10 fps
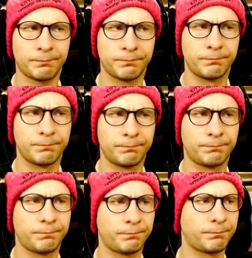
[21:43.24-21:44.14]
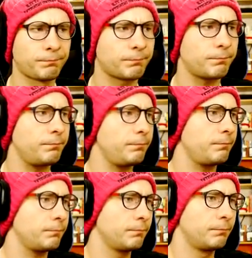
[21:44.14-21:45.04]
[no speech]